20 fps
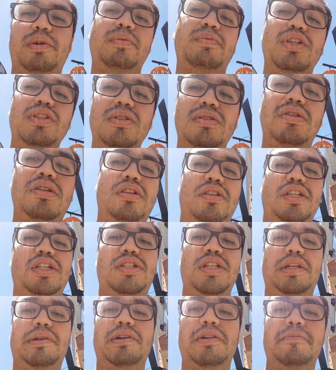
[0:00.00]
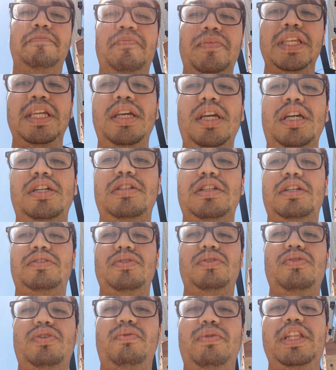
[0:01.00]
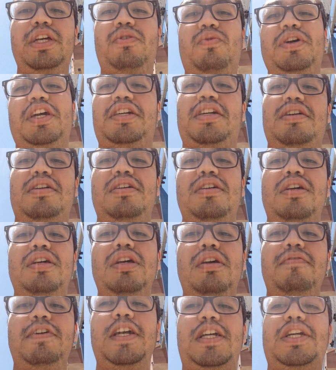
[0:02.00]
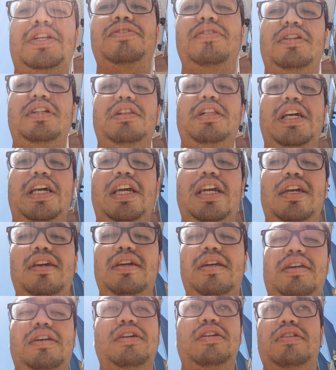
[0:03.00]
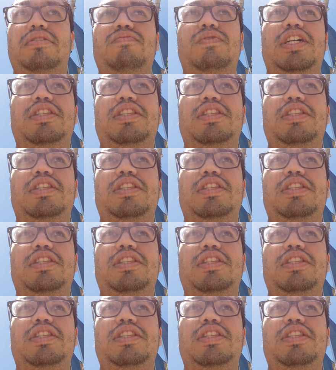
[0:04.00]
review in general. Just have to do it really quick. Vacation in LA and